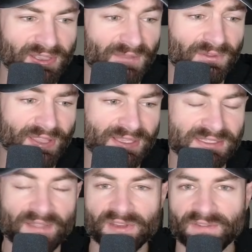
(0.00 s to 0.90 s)
I feel like
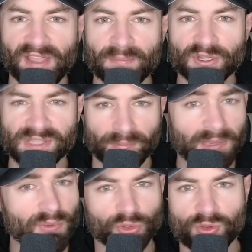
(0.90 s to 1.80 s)
75% of
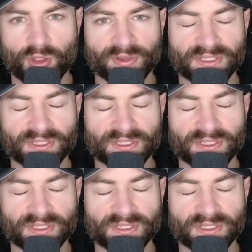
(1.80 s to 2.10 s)
people do go into